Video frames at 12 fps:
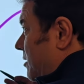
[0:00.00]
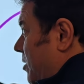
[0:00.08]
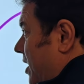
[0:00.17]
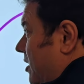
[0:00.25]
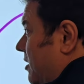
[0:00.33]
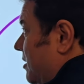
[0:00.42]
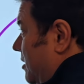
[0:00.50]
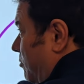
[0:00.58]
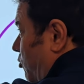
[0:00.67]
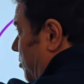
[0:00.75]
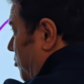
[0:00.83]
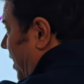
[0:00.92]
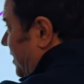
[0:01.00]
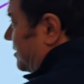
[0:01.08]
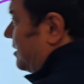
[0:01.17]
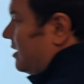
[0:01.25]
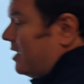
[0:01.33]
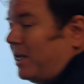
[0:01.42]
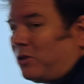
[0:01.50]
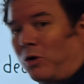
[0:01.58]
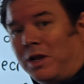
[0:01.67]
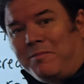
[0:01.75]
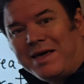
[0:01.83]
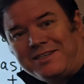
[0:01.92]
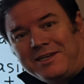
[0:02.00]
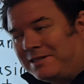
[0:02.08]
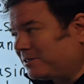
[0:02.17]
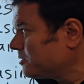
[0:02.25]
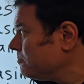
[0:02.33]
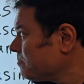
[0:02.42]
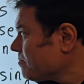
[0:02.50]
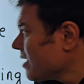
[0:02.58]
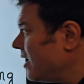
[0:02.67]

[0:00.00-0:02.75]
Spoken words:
The bigger, the more price. It only makes sense.